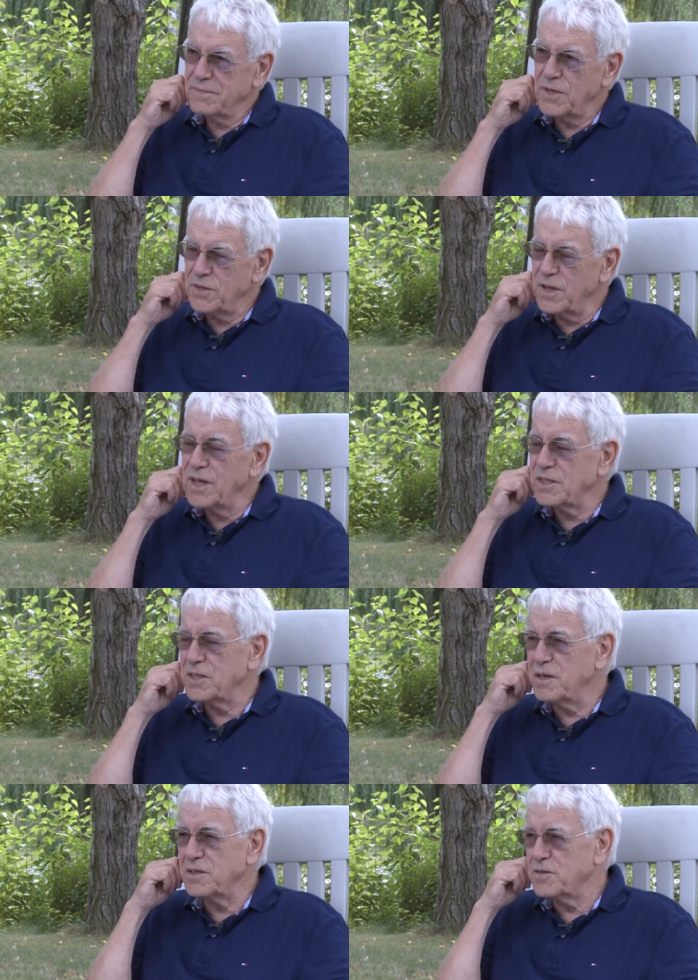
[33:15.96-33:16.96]
And they'll
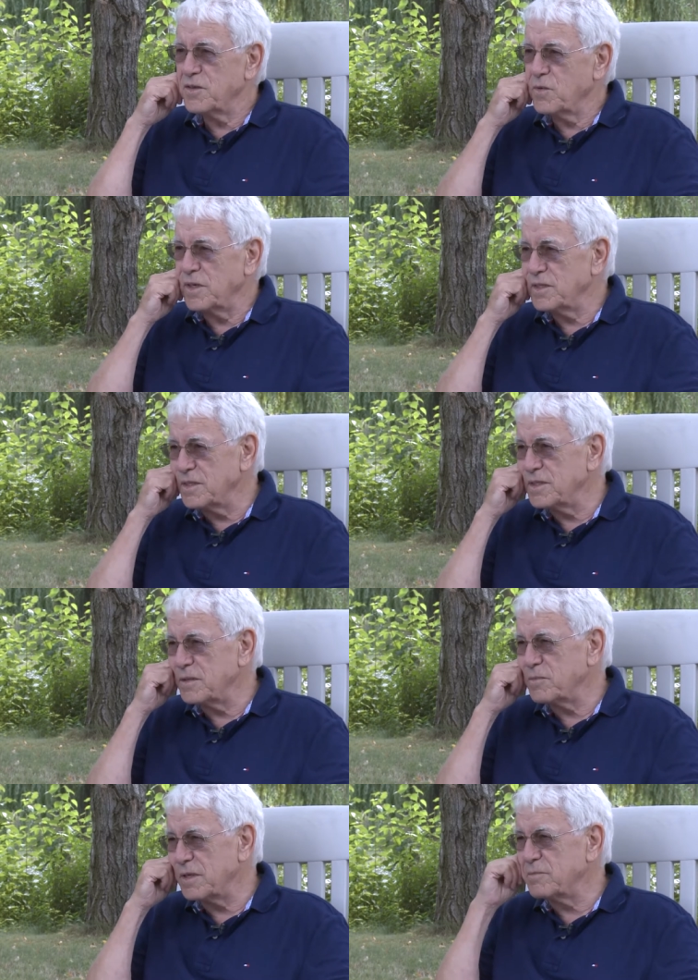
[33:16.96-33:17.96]
actually answer the yeah, question. Yeah, because
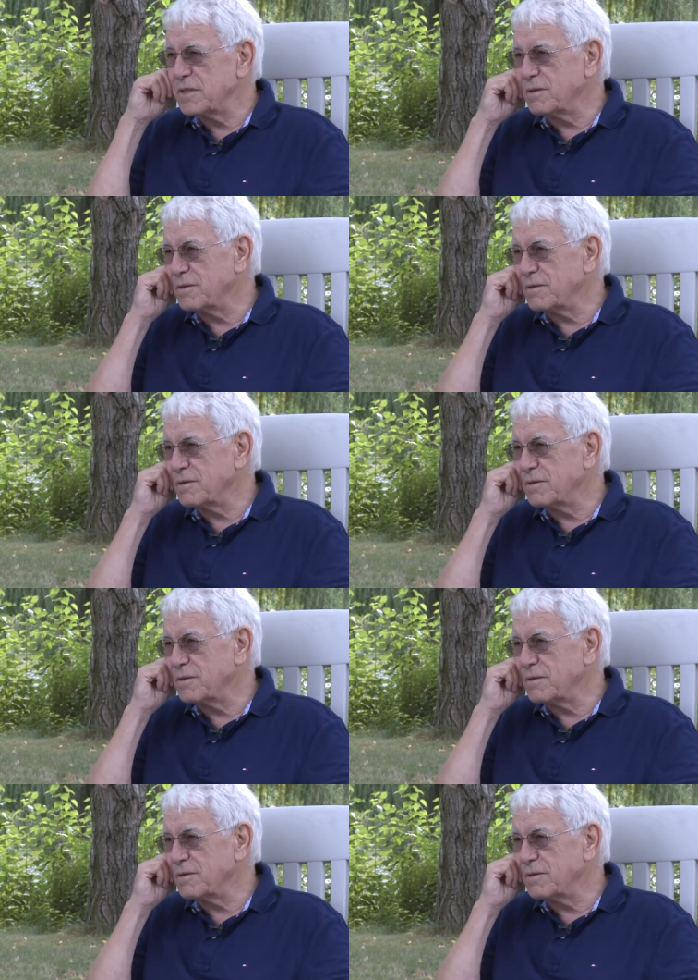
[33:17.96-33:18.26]
I'll, I'll say,